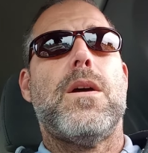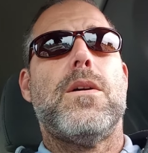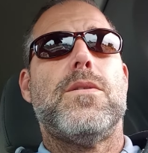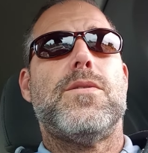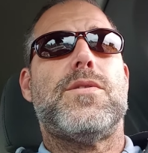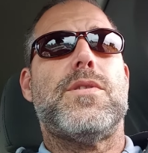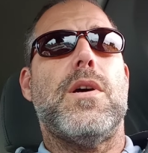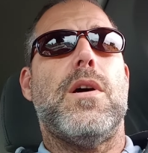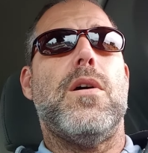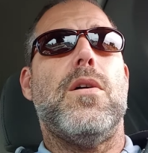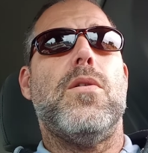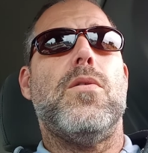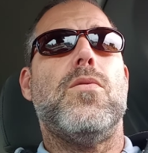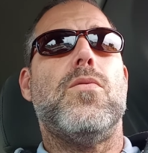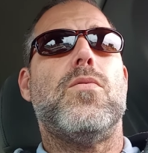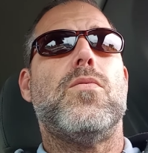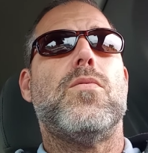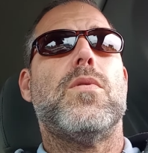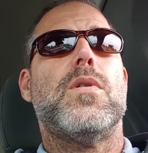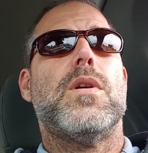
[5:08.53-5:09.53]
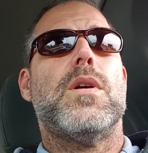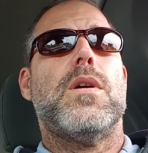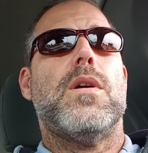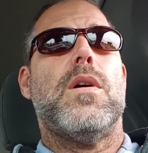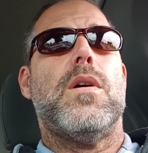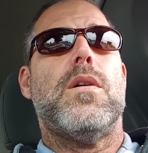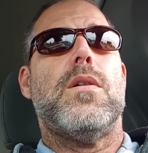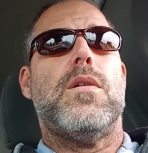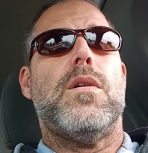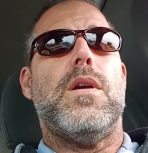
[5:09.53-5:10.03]
So
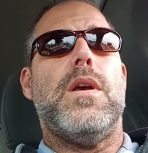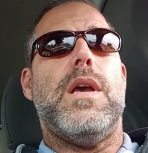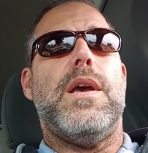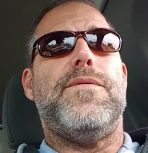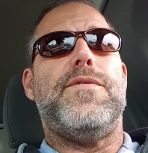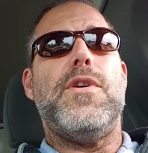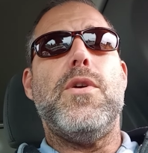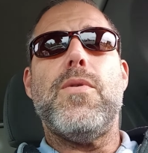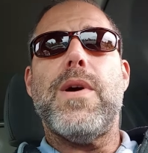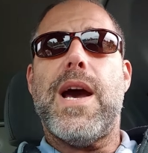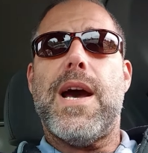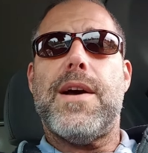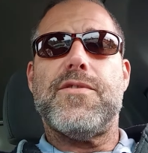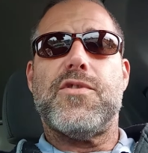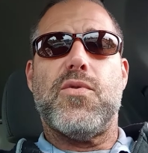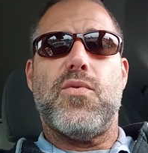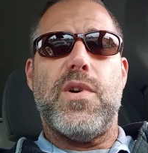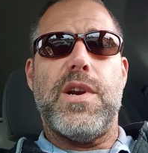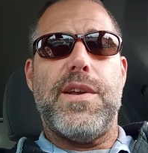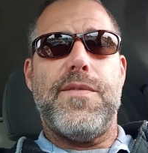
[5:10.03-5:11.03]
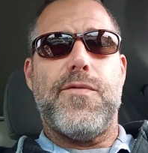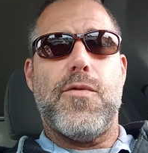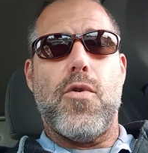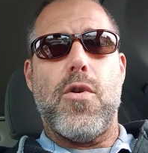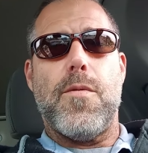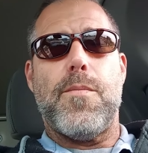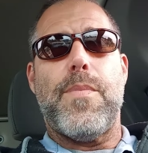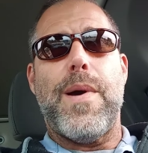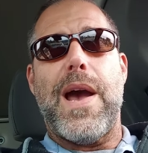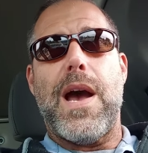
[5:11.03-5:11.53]
if you have
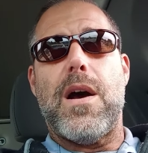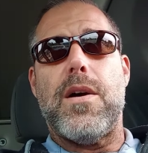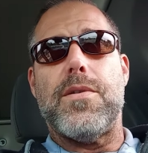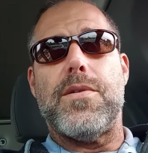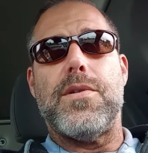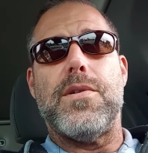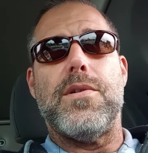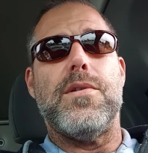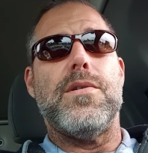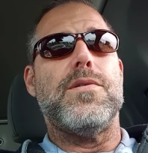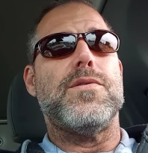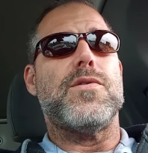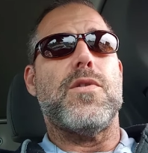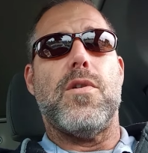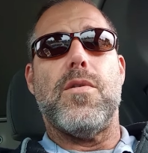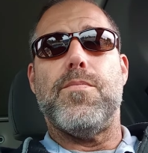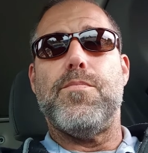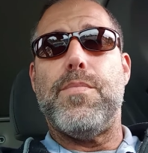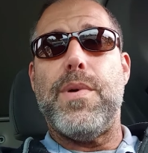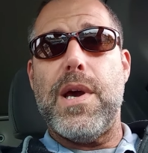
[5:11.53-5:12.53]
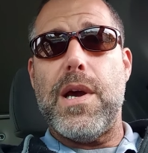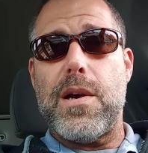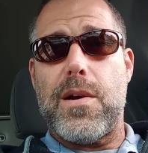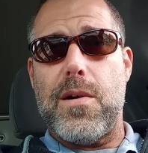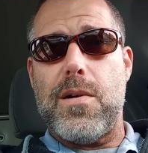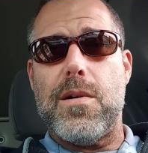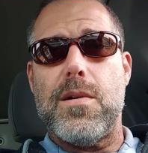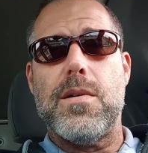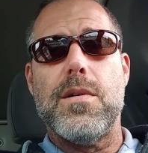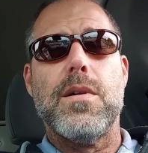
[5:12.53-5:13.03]
twenty-four pounders or
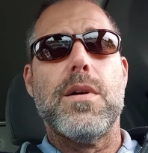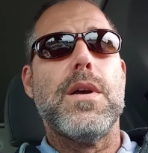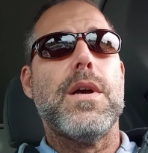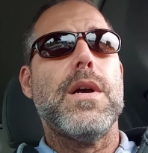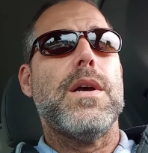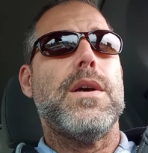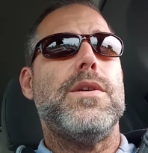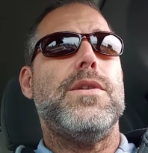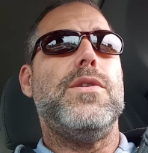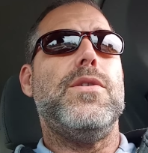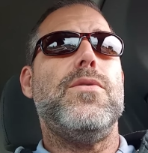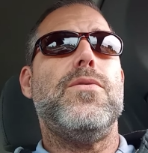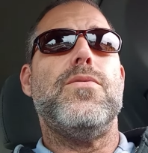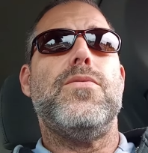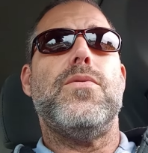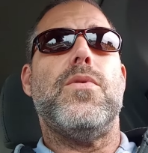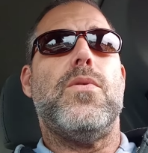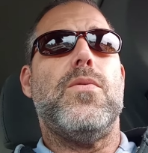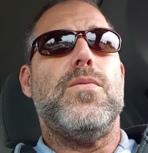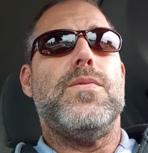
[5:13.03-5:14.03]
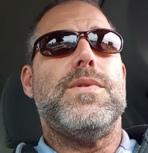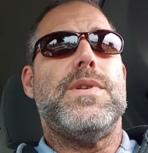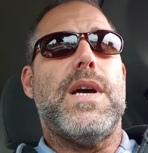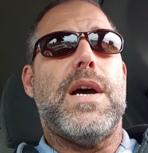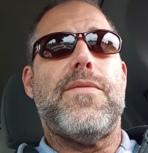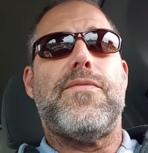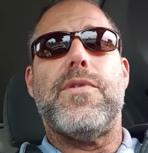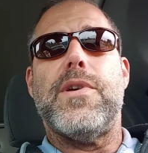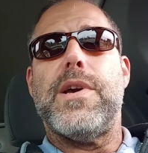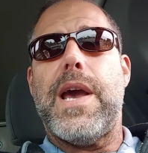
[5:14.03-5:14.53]
bigger, you
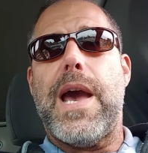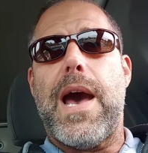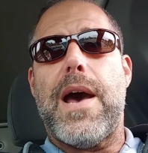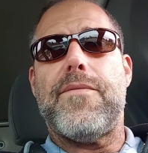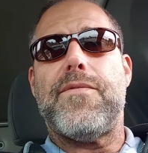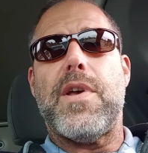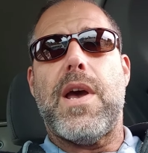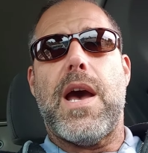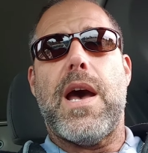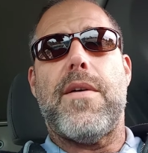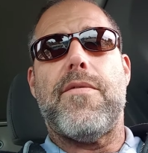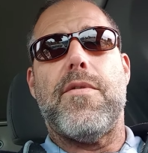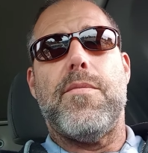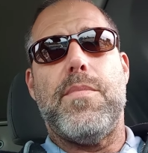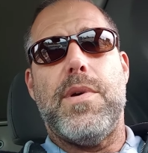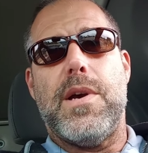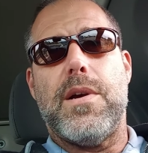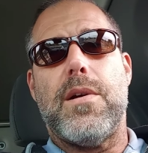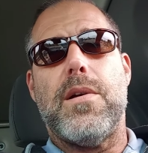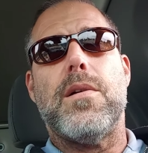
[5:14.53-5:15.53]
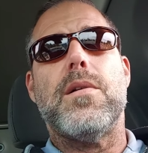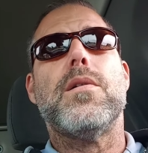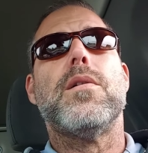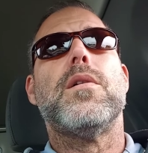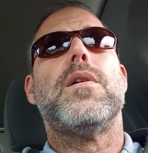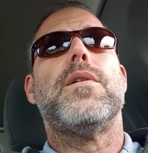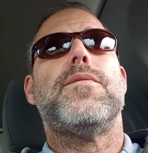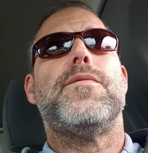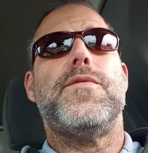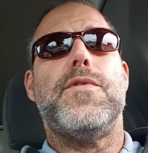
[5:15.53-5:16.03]
definitely have to have a bigger
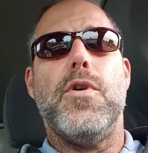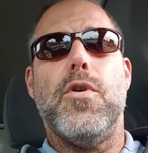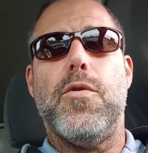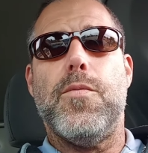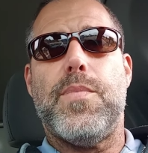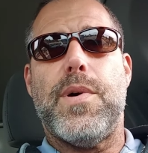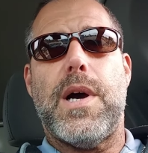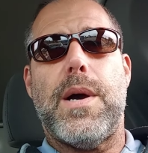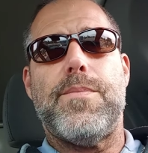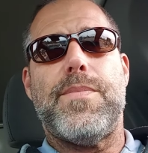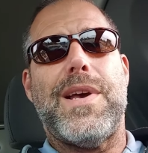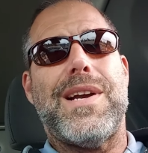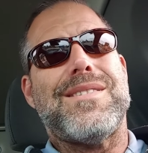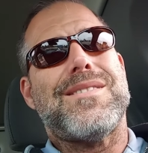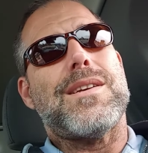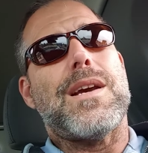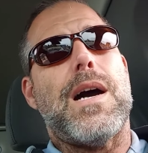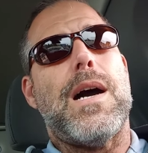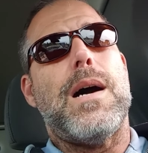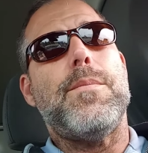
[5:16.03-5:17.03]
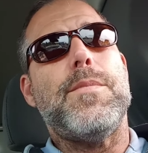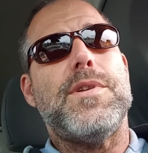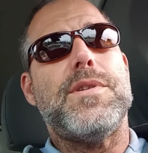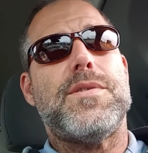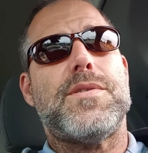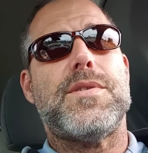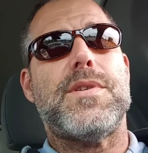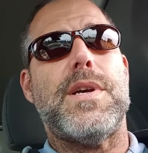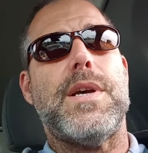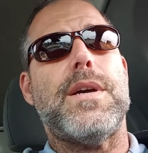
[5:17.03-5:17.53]
fuel pump. That's common
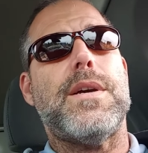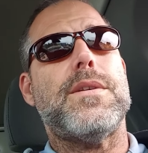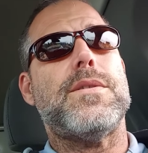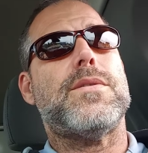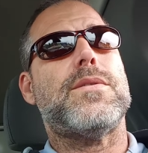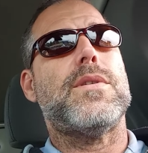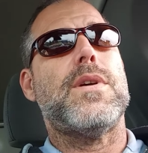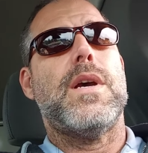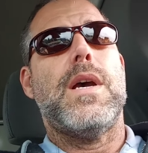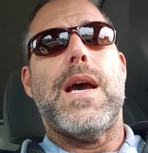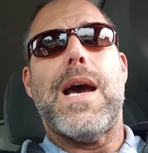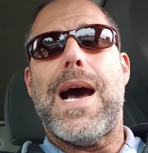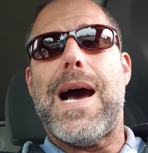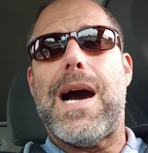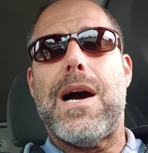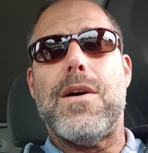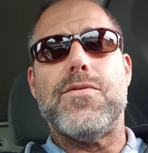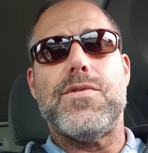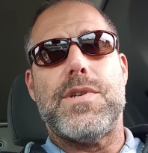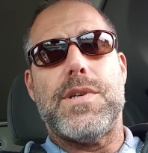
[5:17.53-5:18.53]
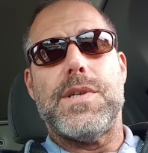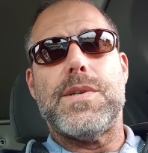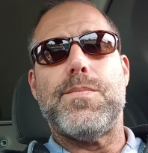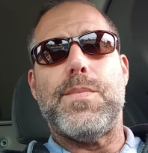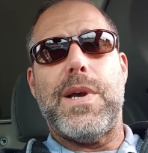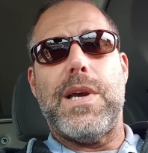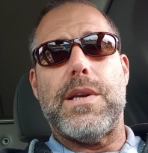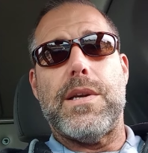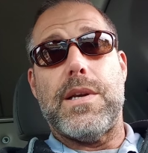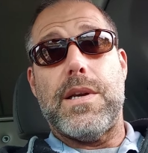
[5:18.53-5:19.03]
sense. I was just
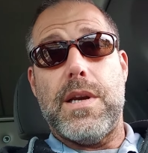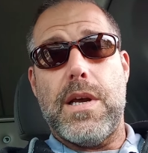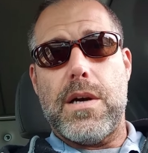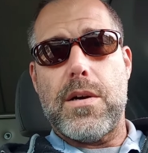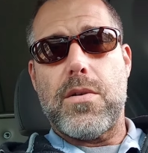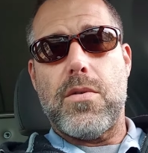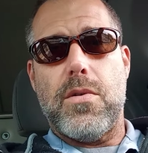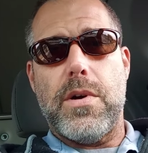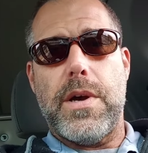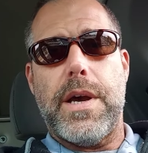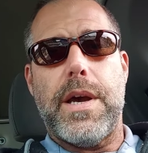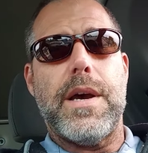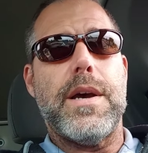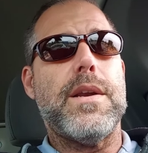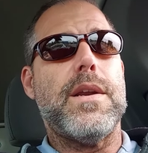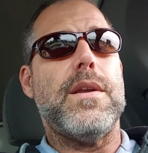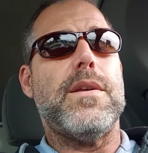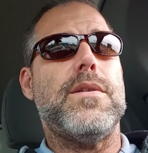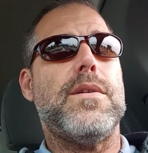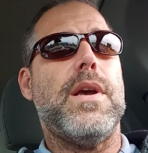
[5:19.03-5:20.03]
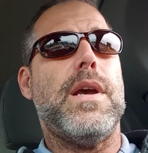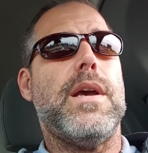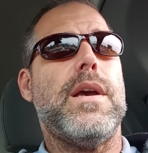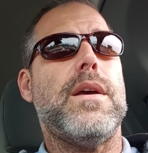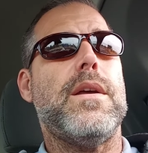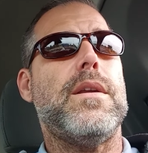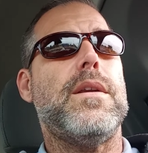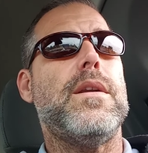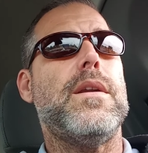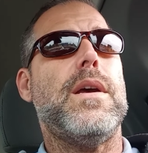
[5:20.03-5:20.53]
being a knucklehead, and
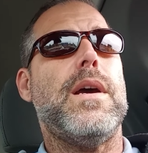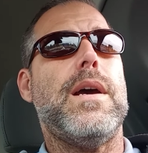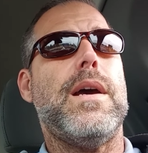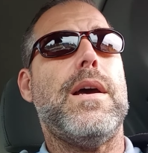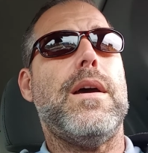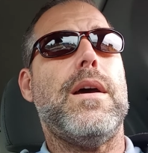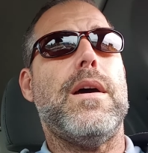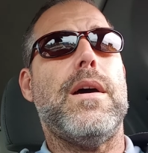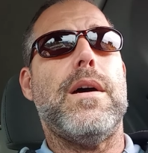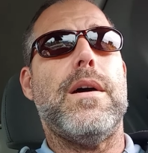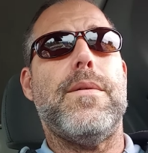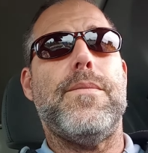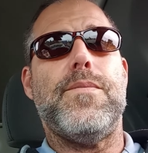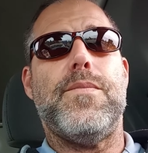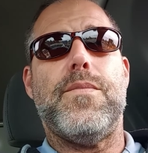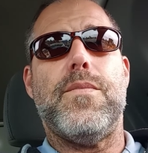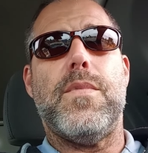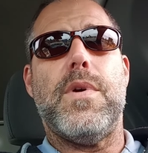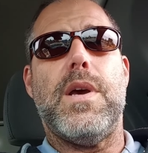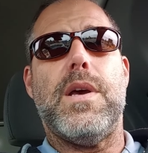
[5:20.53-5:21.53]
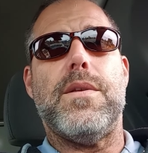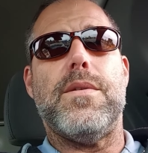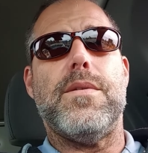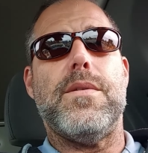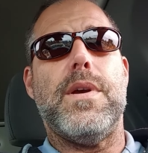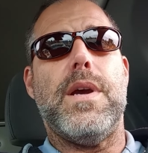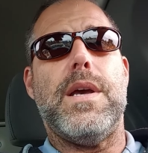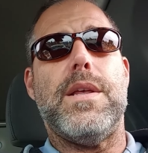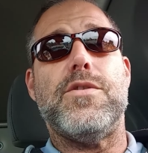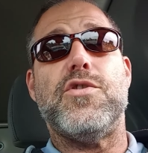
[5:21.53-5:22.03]
and um, and
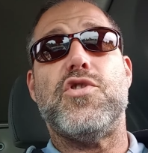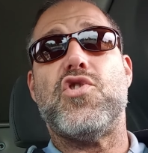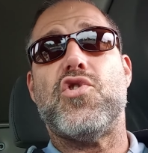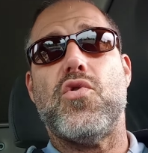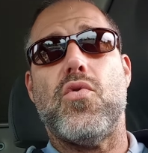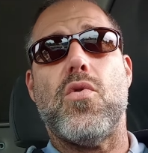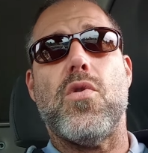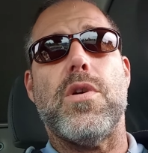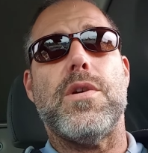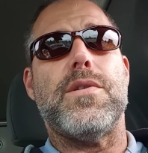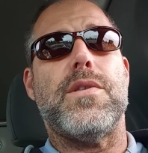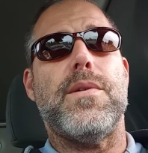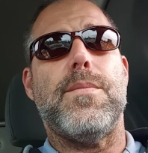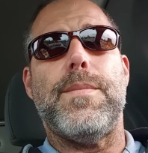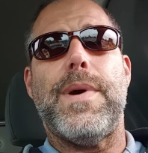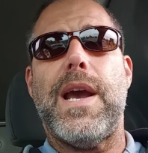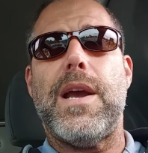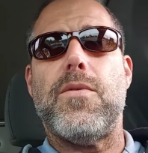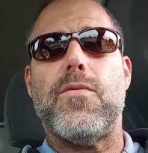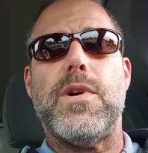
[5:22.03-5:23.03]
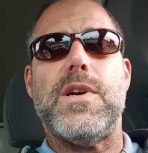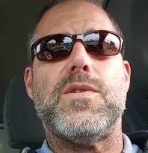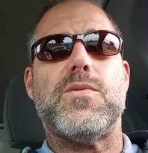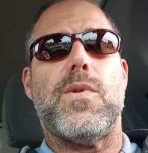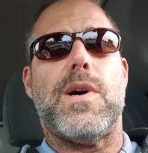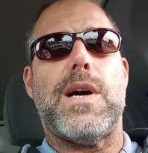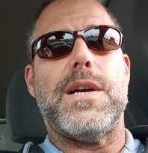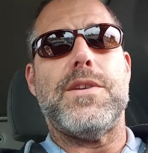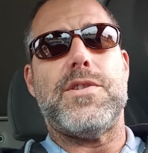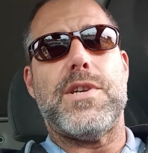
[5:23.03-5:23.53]
in short, the main reason
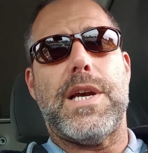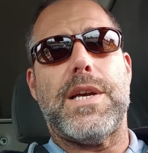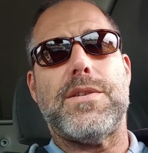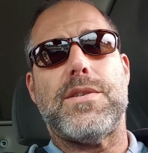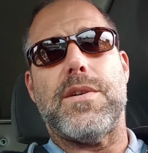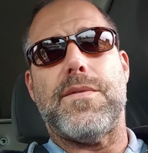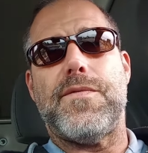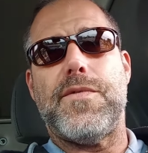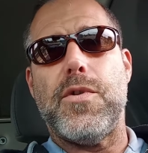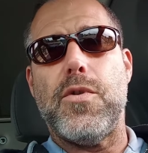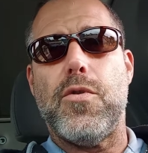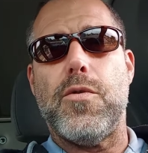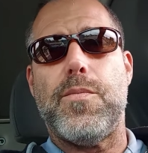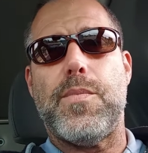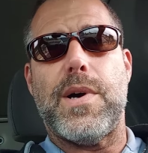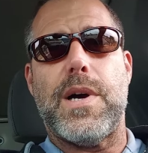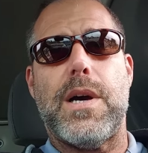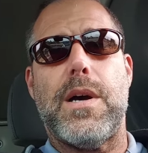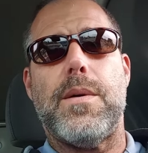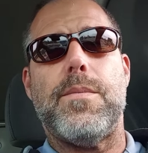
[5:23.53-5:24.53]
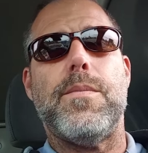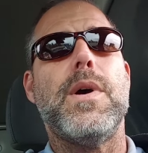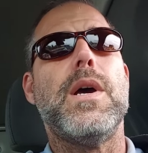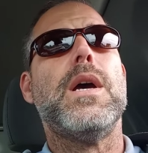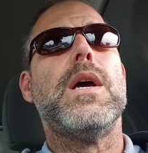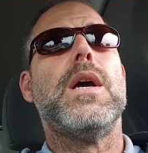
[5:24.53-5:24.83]
why I changed the fuel pump